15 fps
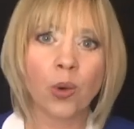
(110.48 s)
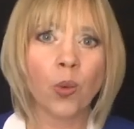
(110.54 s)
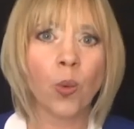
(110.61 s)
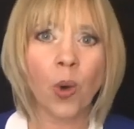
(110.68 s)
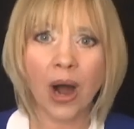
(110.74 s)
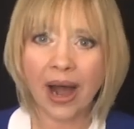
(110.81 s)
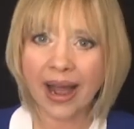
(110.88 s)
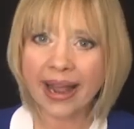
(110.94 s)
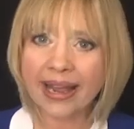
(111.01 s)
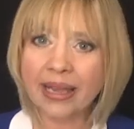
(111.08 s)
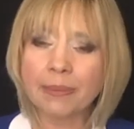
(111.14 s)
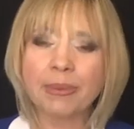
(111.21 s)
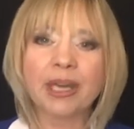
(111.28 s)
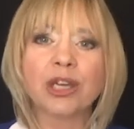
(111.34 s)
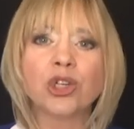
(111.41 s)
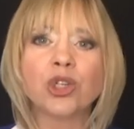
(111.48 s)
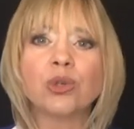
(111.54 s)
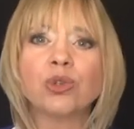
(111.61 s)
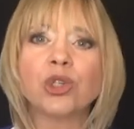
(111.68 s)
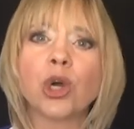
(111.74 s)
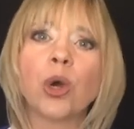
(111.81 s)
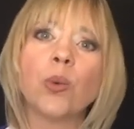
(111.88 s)
Why? Because you
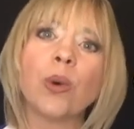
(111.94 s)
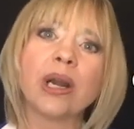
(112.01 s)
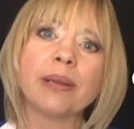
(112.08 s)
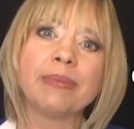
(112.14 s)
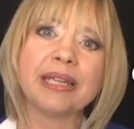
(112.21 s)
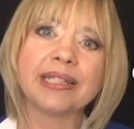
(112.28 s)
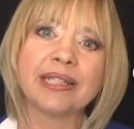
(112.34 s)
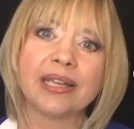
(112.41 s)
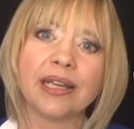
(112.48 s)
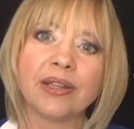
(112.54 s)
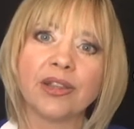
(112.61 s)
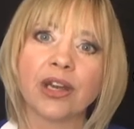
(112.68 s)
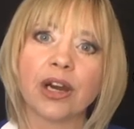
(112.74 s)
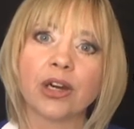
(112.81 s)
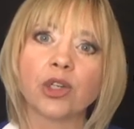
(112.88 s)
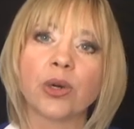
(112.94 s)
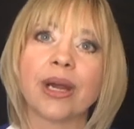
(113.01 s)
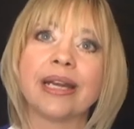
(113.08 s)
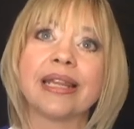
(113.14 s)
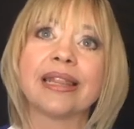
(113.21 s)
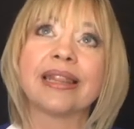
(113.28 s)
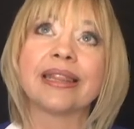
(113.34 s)
don't want to be sitting there
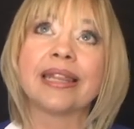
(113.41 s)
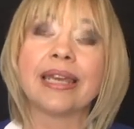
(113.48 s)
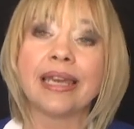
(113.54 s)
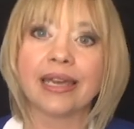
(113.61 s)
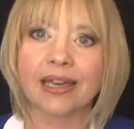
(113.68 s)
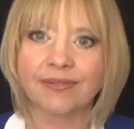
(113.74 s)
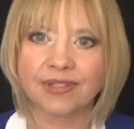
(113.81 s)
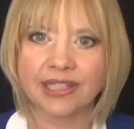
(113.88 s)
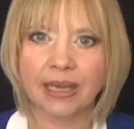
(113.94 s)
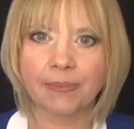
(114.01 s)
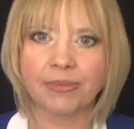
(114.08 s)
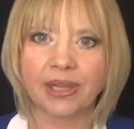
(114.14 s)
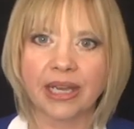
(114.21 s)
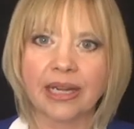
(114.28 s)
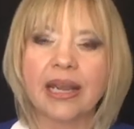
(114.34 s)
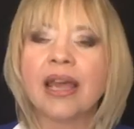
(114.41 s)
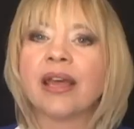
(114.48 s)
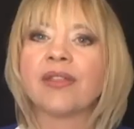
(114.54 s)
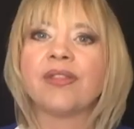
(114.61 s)
trying to think of something